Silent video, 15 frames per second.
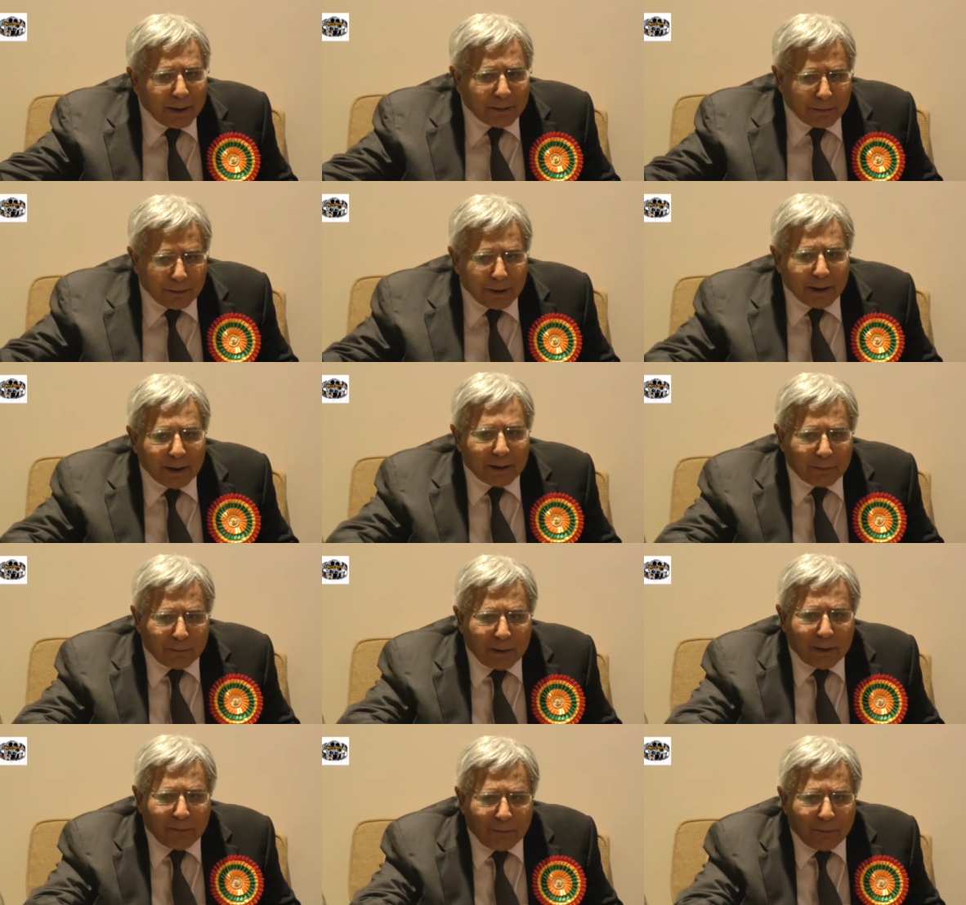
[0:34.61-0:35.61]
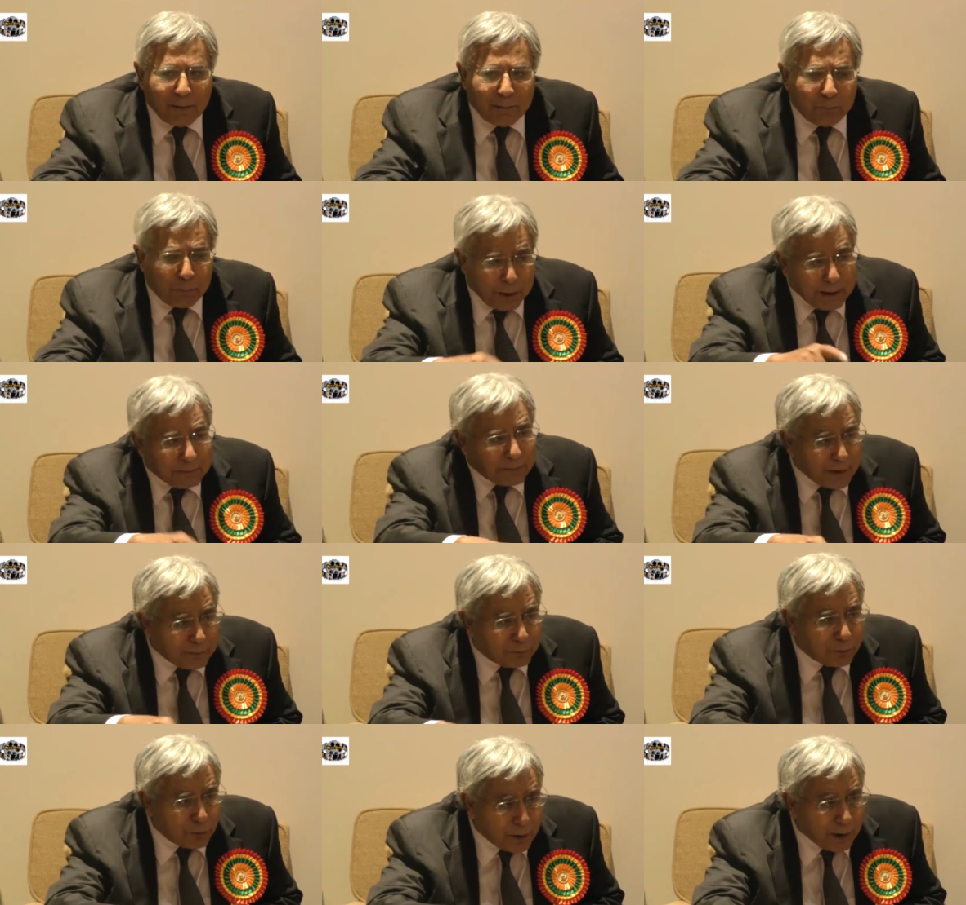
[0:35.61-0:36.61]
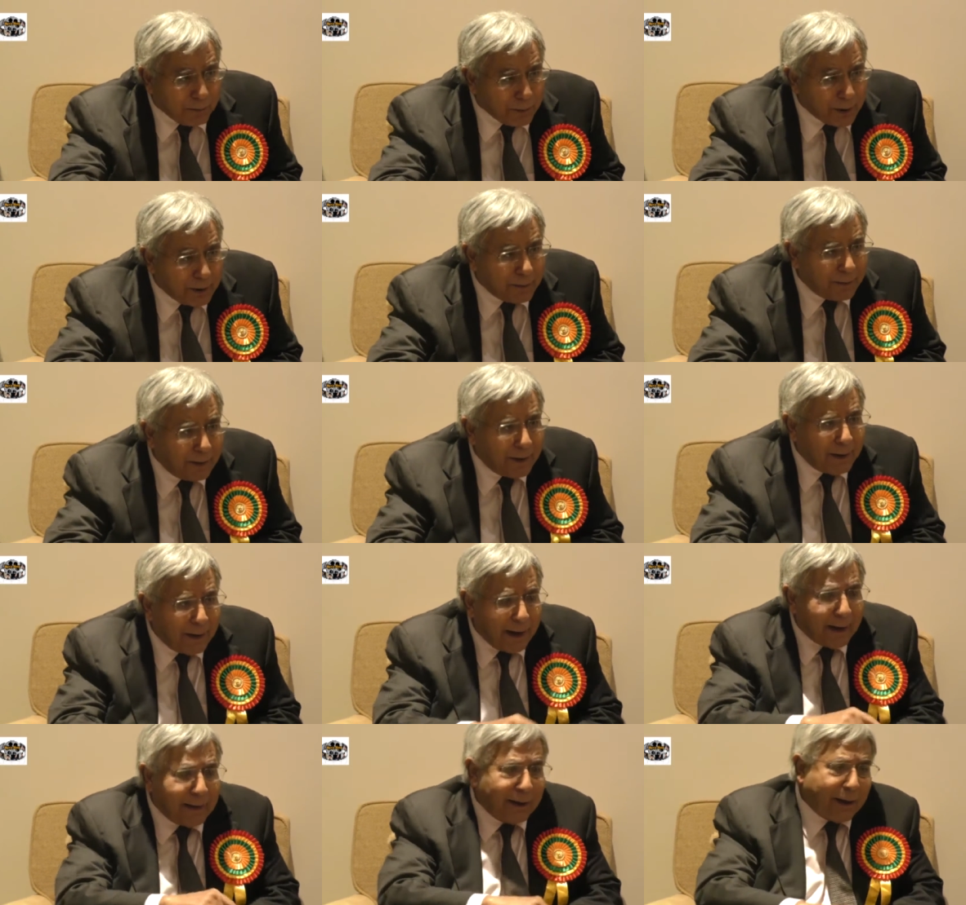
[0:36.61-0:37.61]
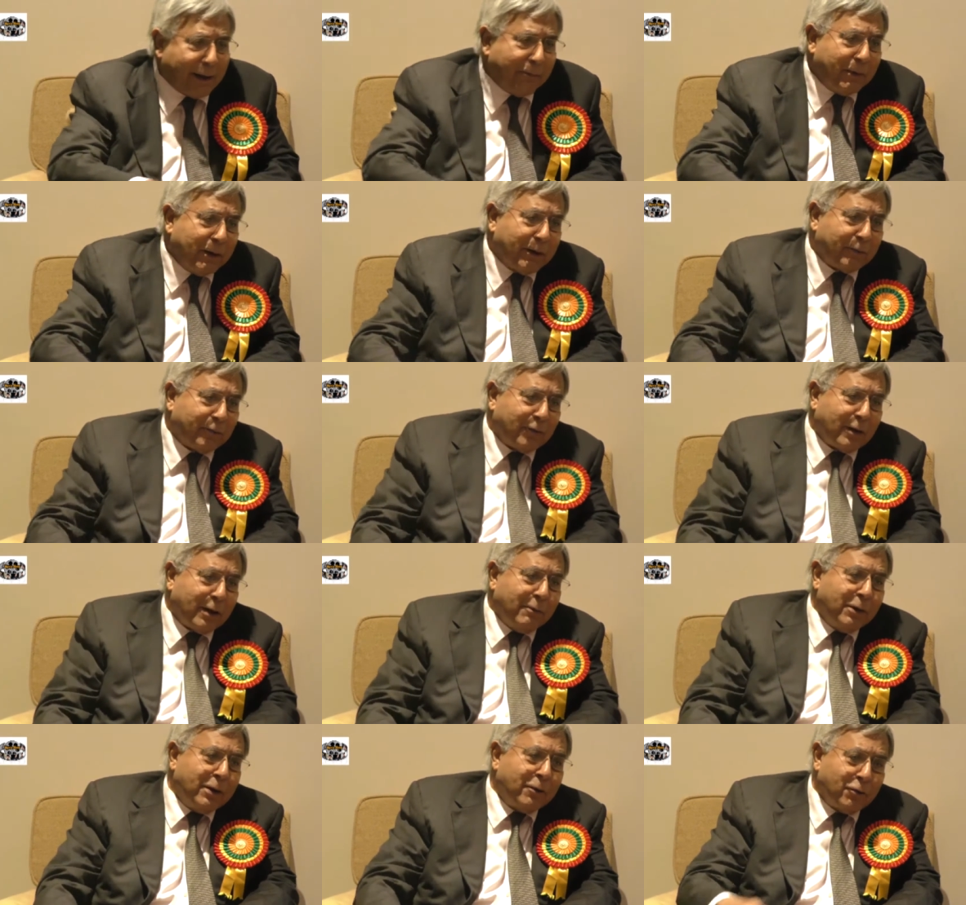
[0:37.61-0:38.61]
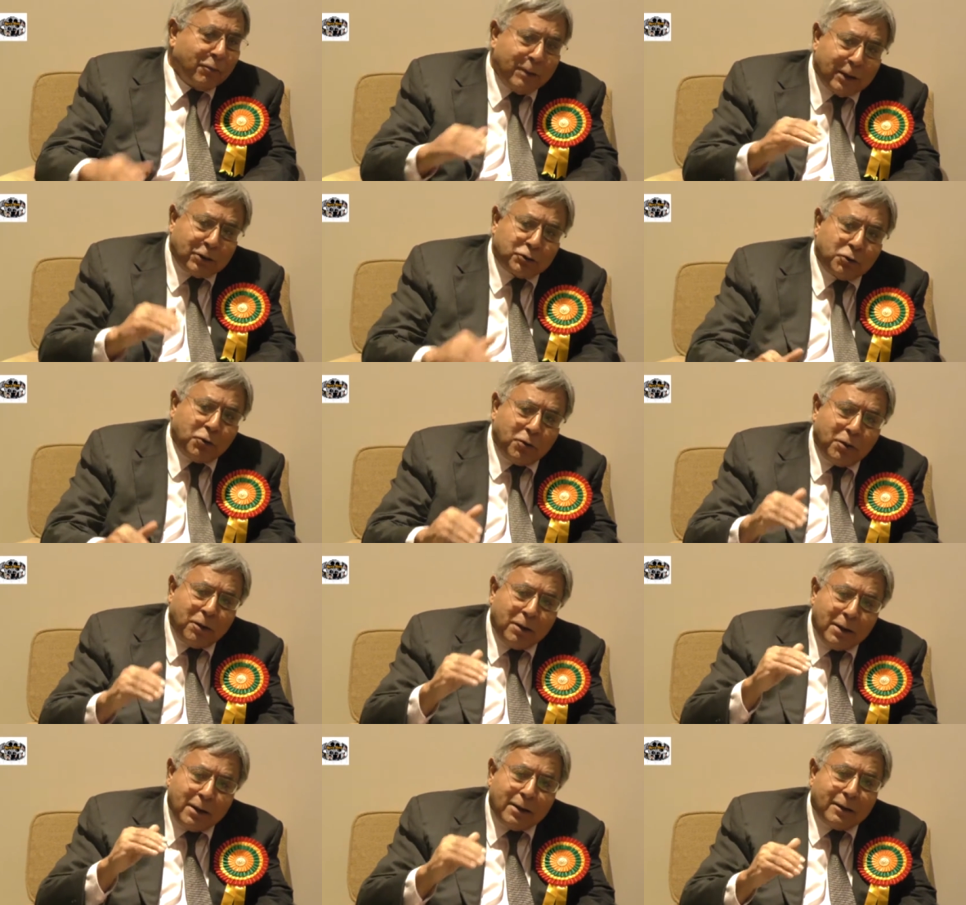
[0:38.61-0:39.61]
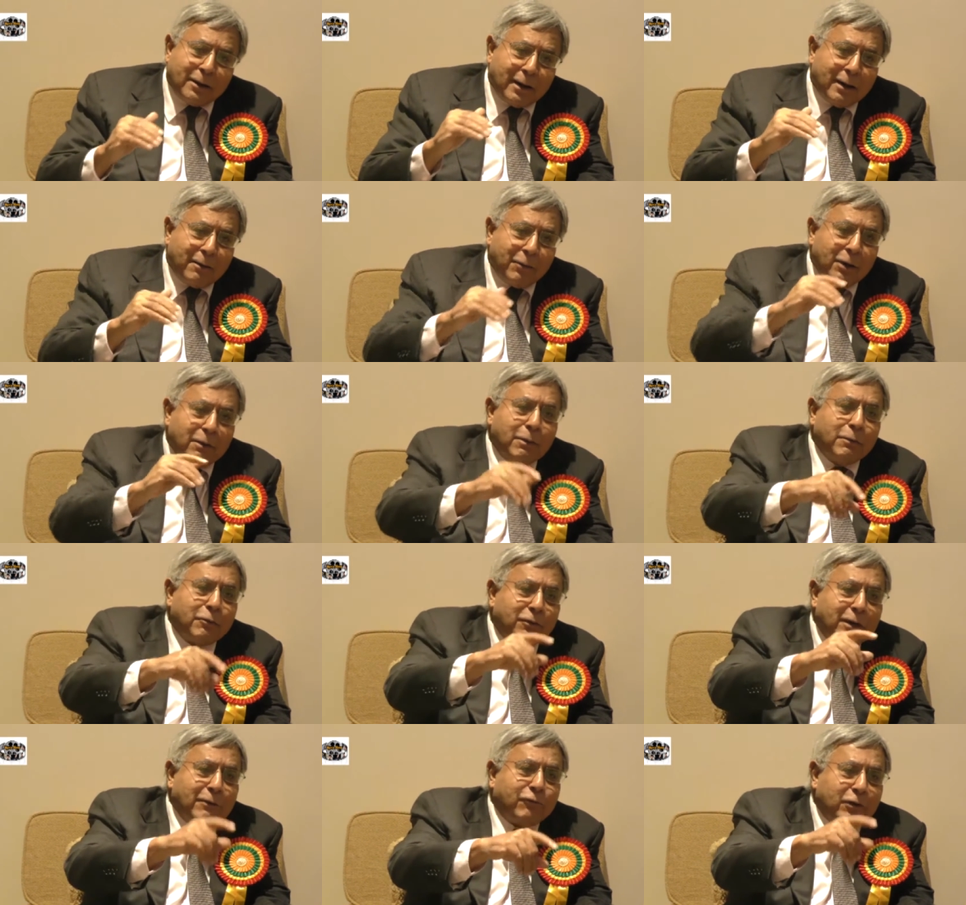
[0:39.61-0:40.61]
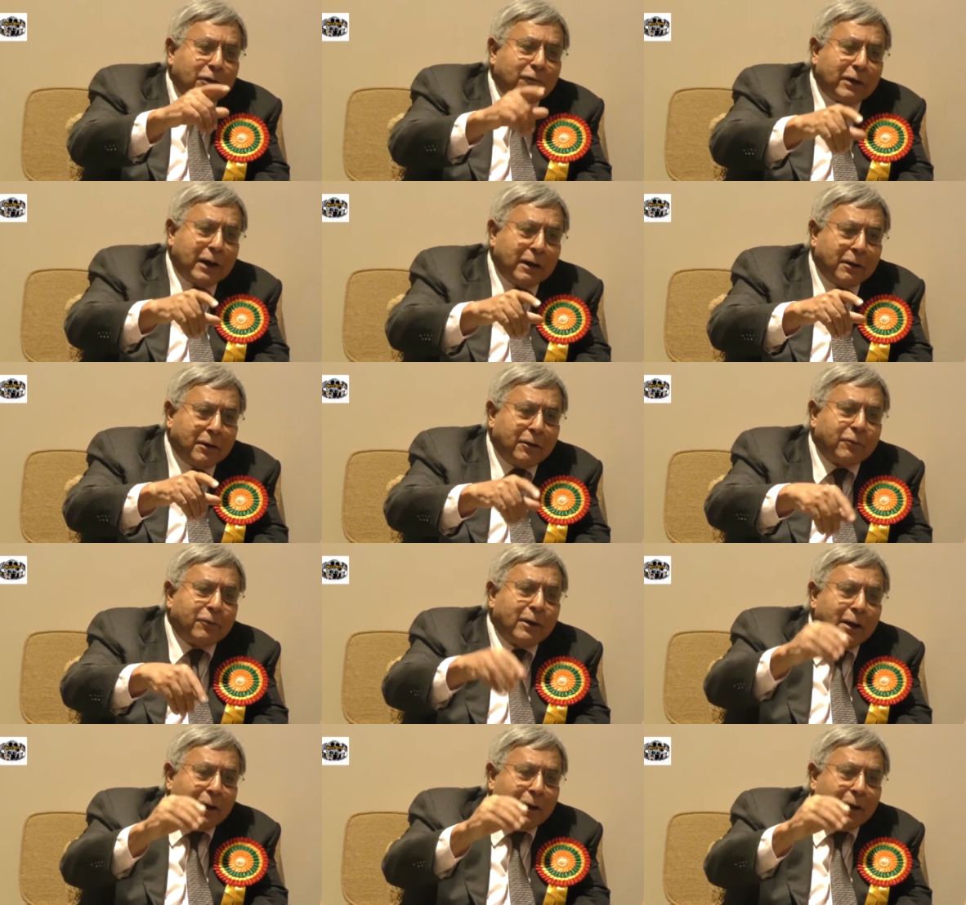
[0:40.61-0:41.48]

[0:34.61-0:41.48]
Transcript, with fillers: So here's where we, press has to come in and the government has to come in to make sure there are minimum safety standards